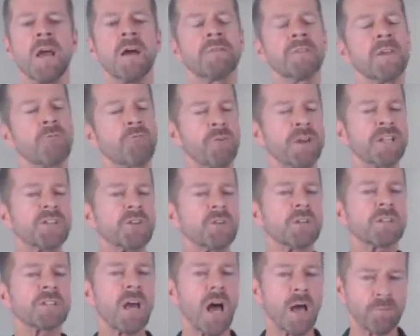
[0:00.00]
The
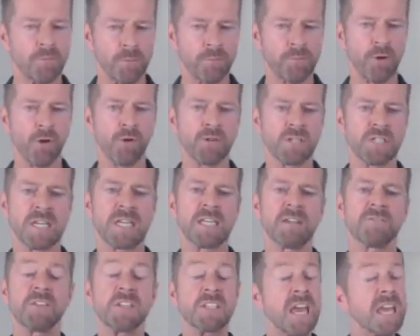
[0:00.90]
original type of protein,
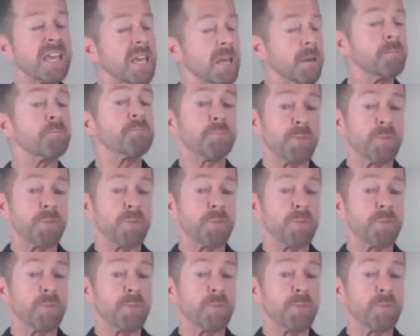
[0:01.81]
if you're taking